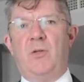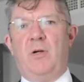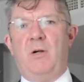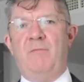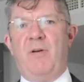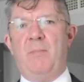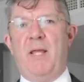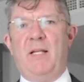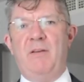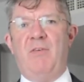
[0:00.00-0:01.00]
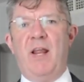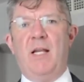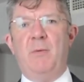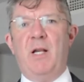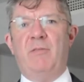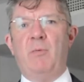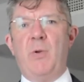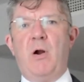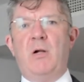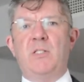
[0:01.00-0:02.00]
they're environmentally friendly whenever
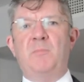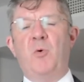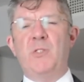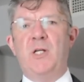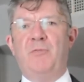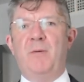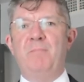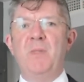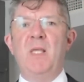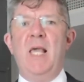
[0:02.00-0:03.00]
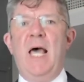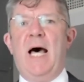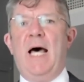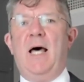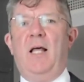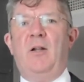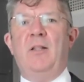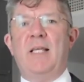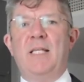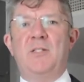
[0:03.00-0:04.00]
we are disposing of them. A lot
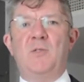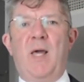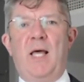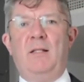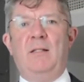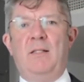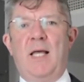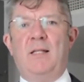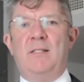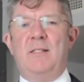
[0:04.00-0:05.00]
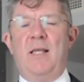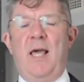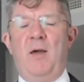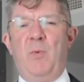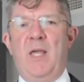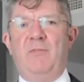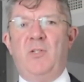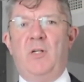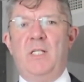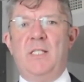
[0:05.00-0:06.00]
of things as well that we have
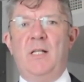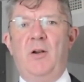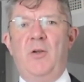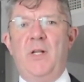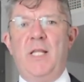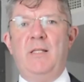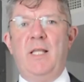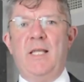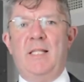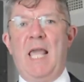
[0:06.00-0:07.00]
done is including the